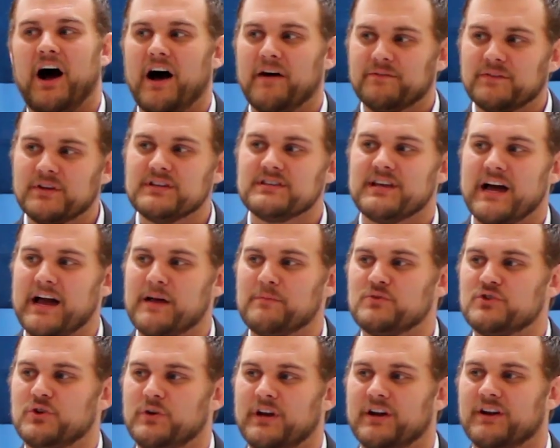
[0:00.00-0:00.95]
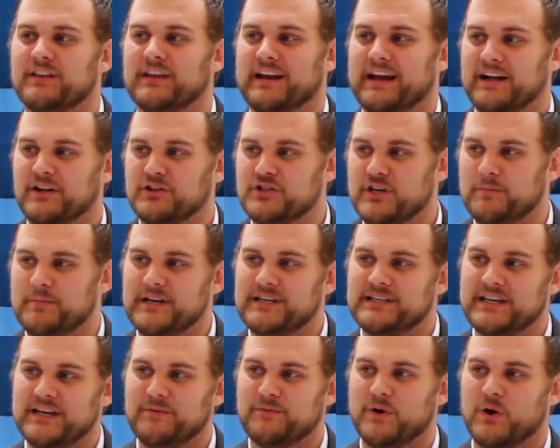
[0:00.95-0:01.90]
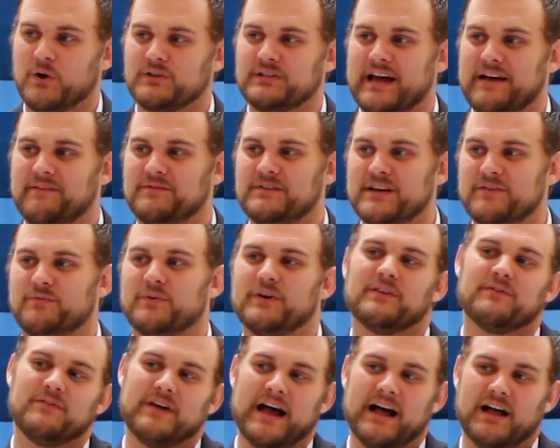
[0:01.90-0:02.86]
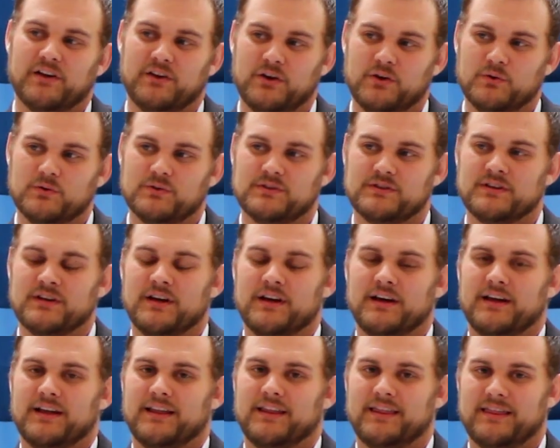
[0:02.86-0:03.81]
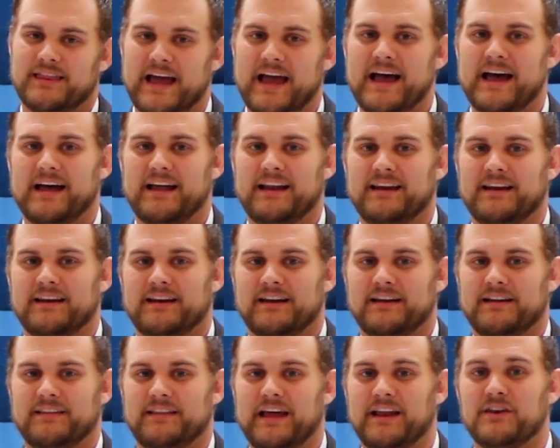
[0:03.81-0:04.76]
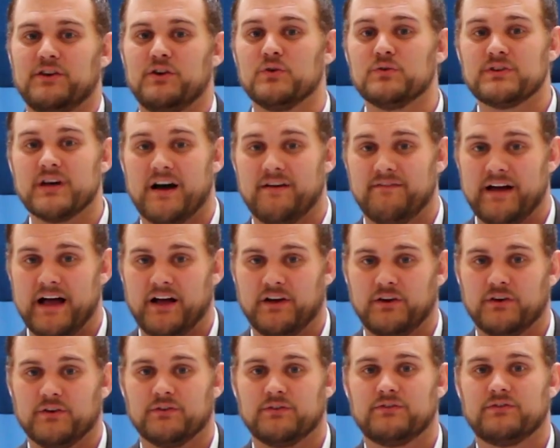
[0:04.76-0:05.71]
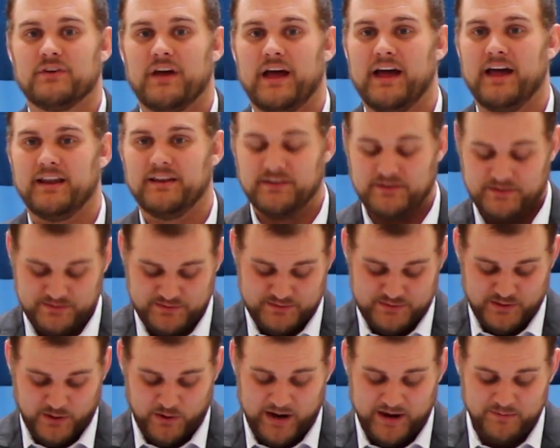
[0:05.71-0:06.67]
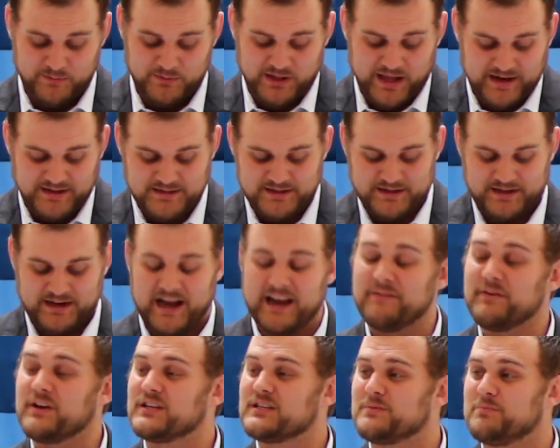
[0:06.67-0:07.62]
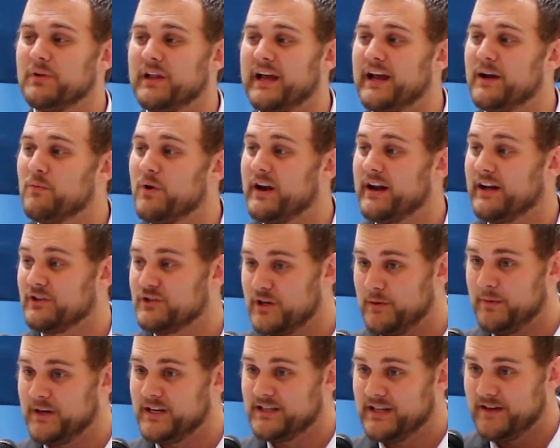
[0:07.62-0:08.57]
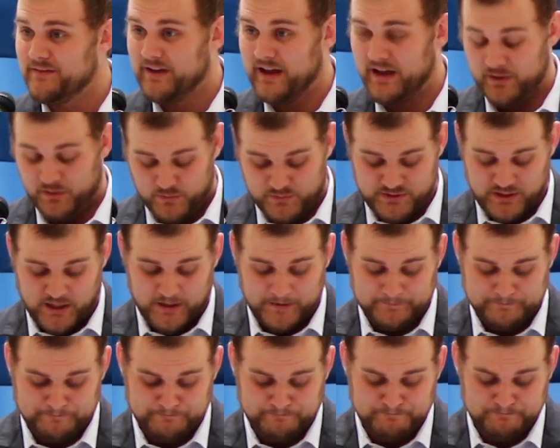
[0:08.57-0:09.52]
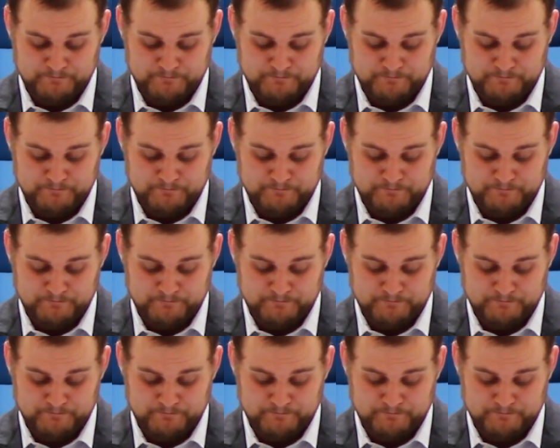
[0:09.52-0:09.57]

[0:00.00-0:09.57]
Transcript: oftentimes you hear that LGBT folks have different values than, than Utah values. And so I would like to kind of explain what LGBT values are.